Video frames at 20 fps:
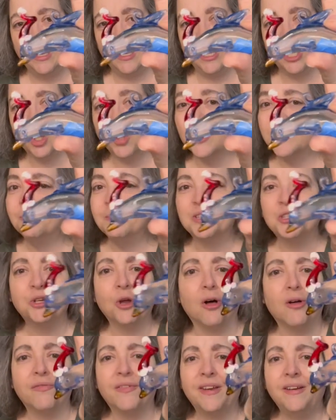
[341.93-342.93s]
Christmas
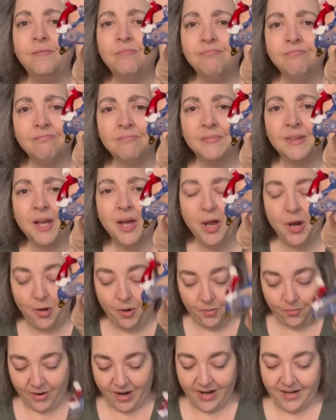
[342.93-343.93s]
dolphin
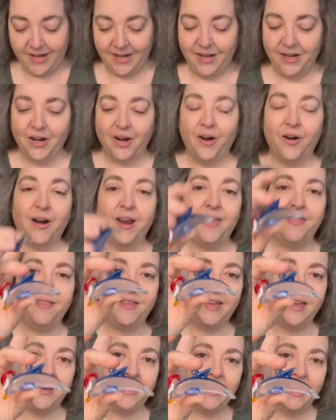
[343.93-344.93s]
right here, and
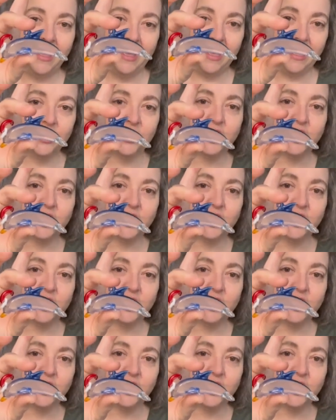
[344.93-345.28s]
then a